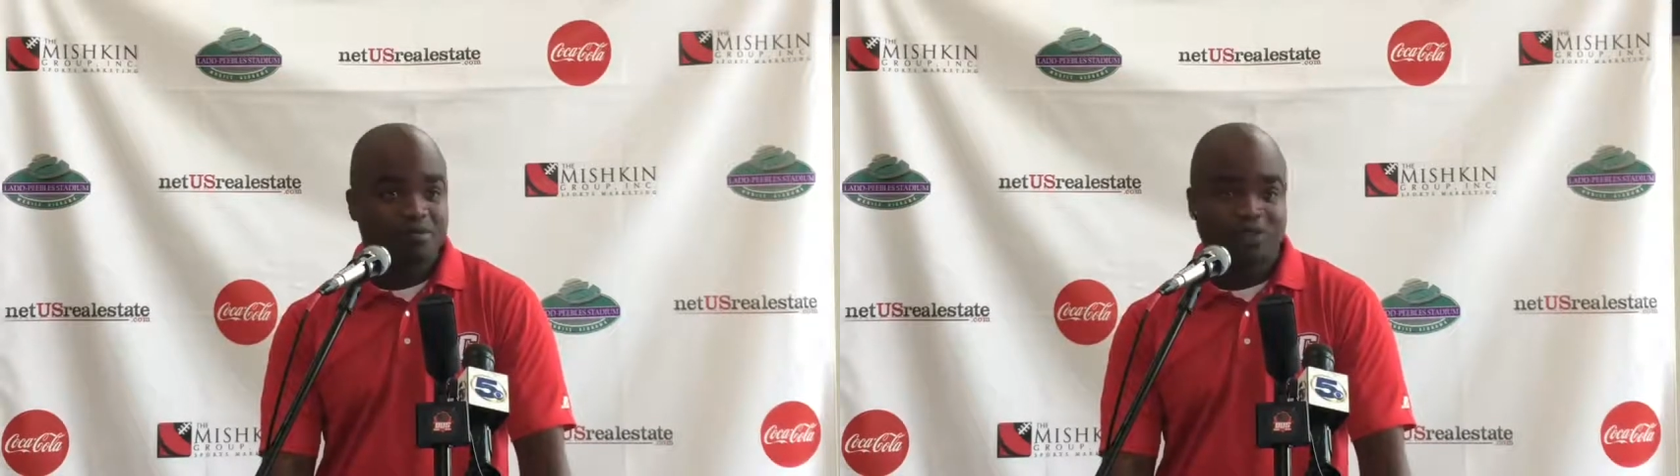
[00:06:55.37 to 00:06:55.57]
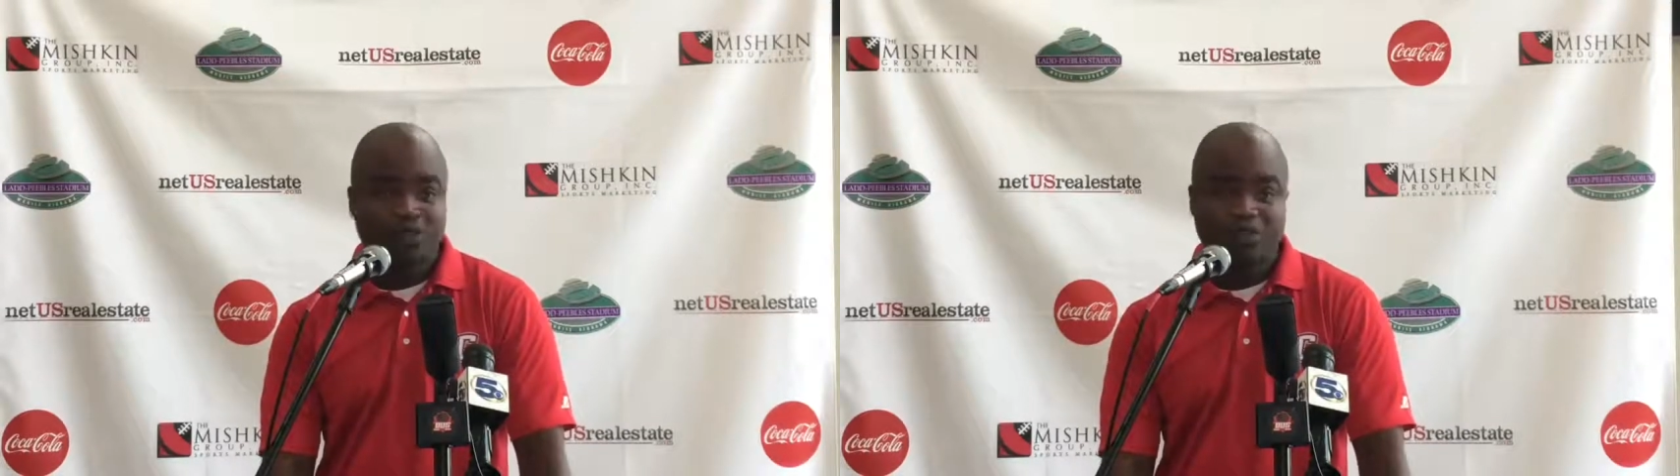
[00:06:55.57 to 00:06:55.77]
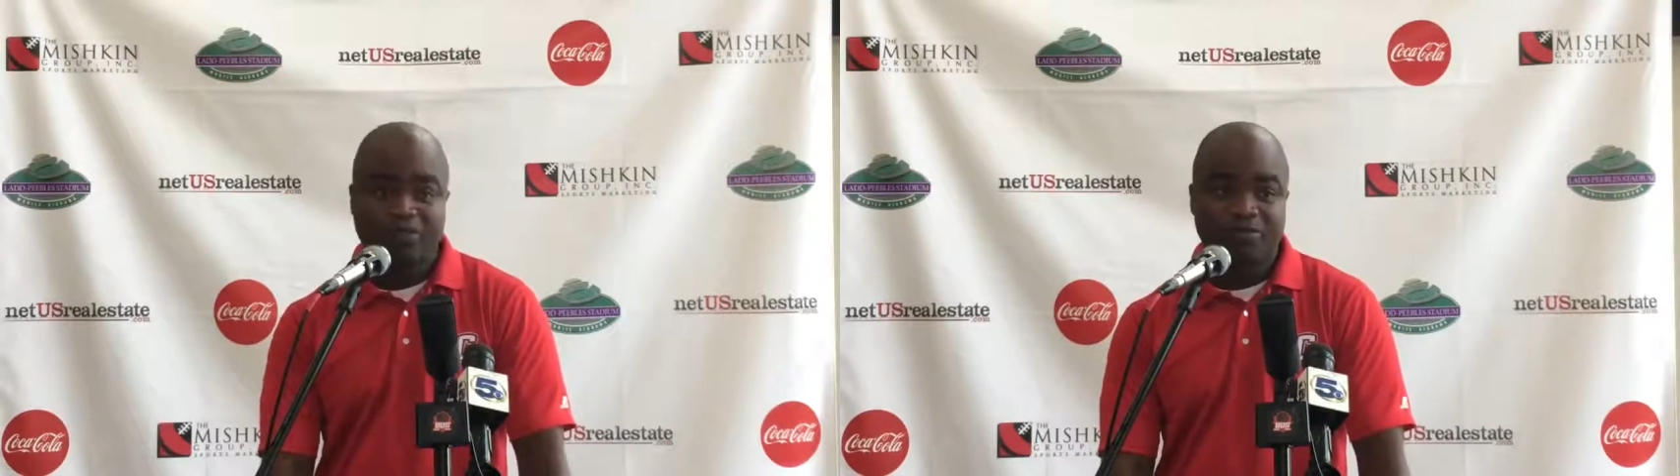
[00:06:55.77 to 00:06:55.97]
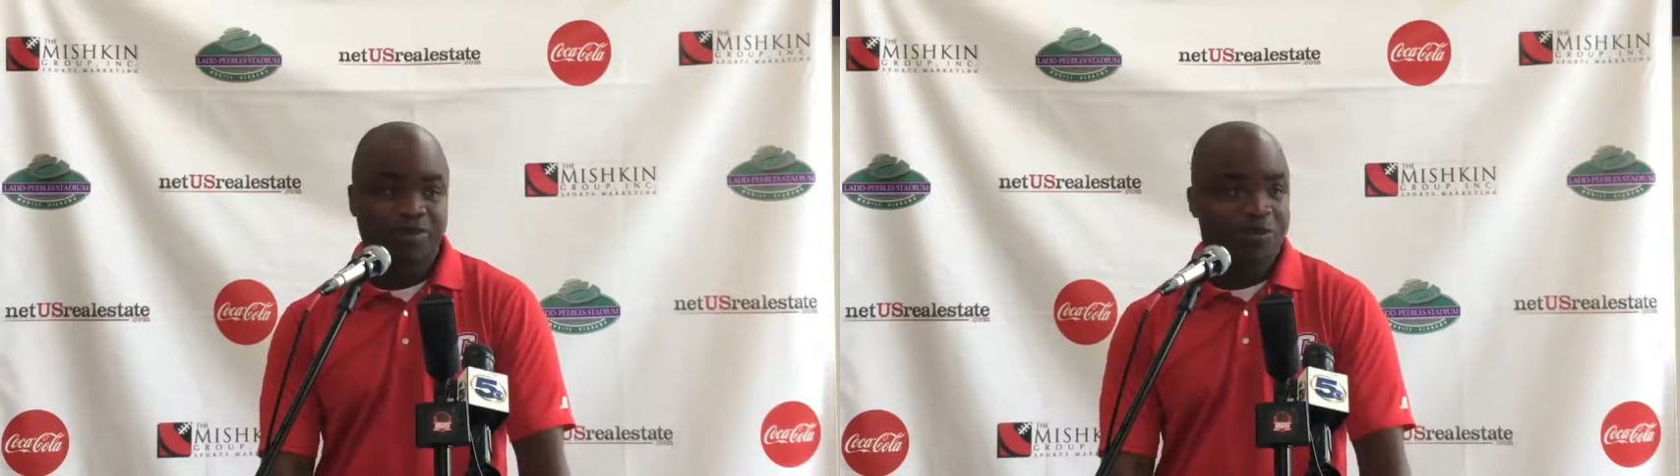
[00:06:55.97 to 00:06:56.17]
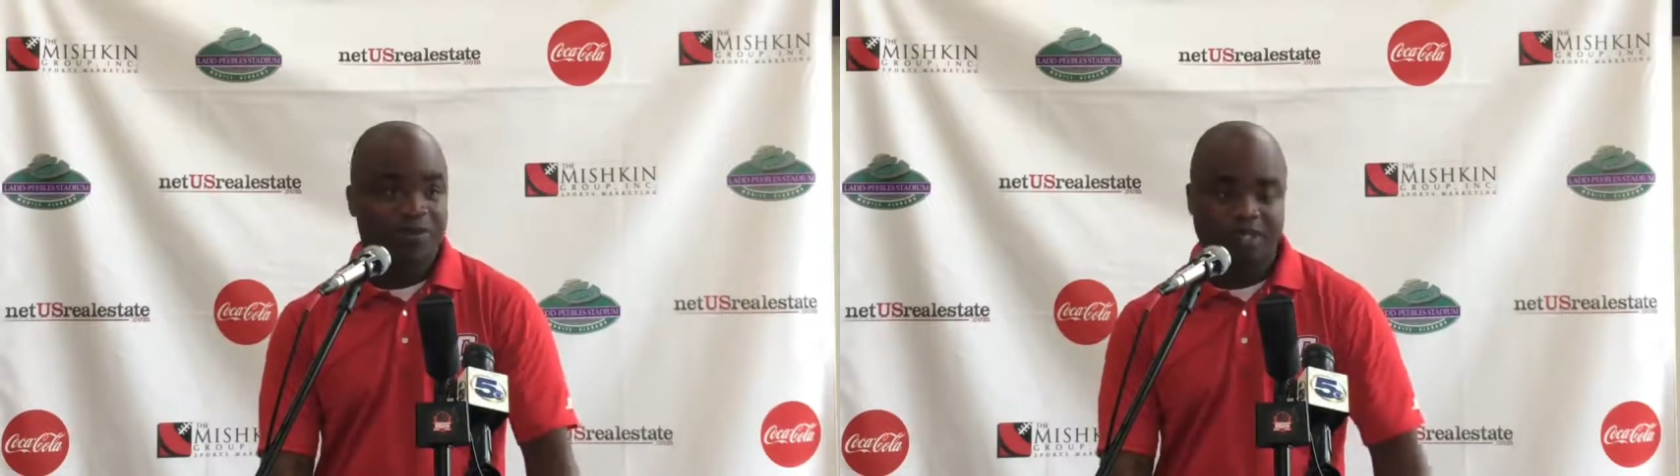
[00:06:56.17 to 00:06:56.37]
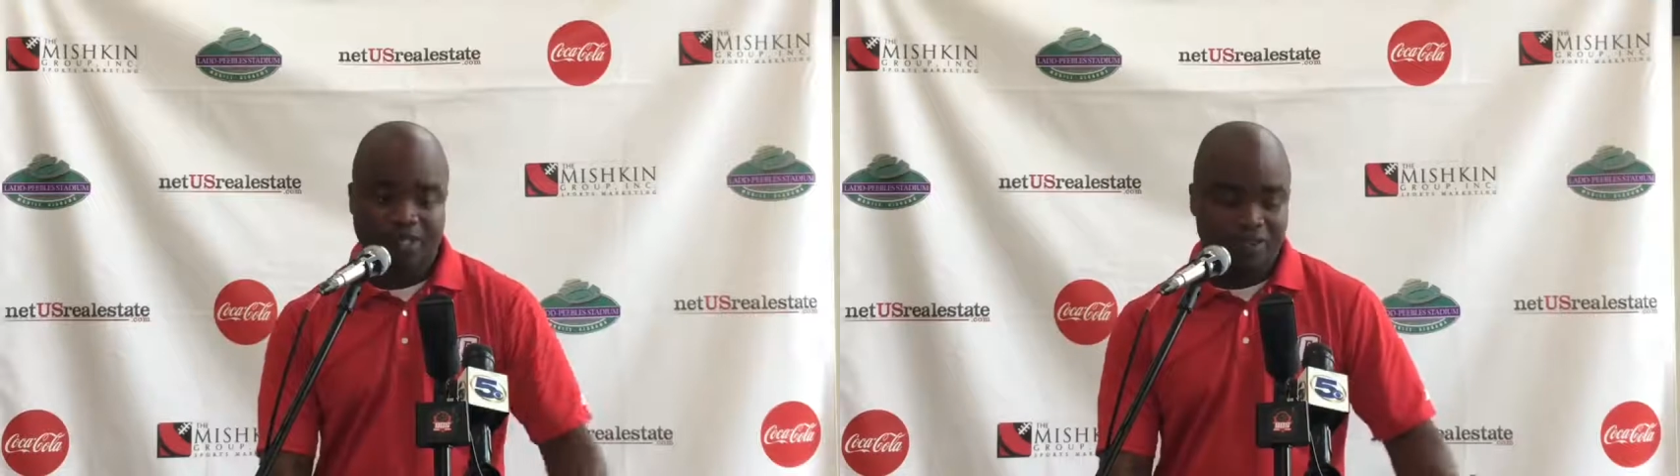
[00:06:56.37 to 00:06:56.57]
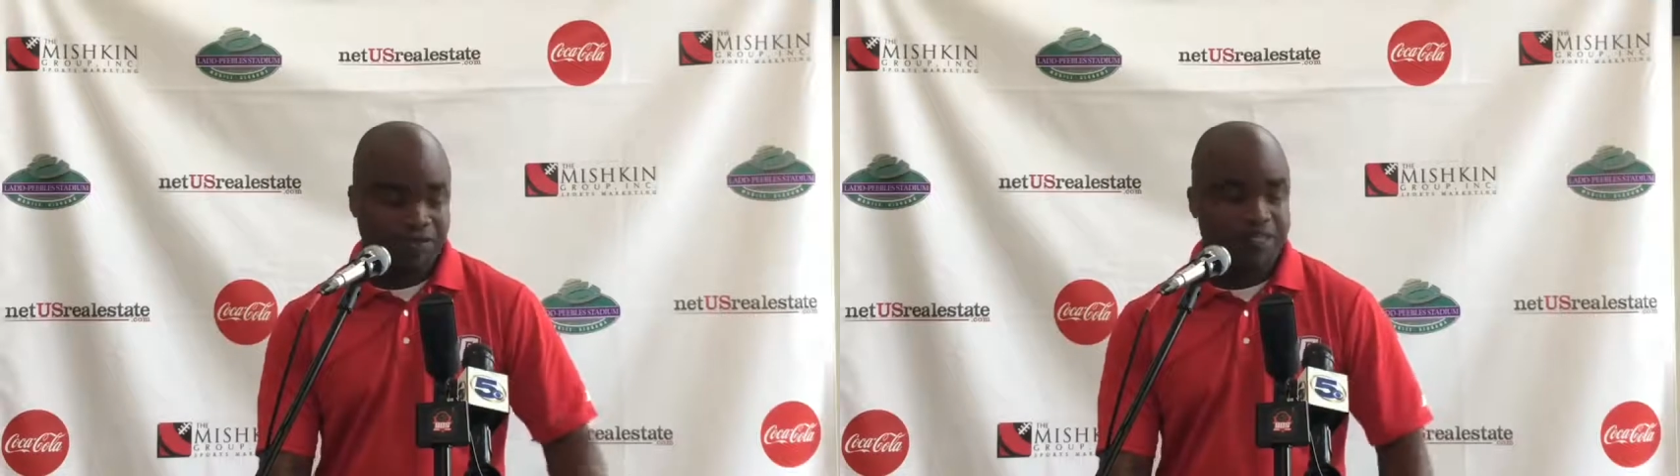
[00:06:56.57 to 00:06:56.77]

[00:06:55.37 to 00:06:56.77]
And so we hit the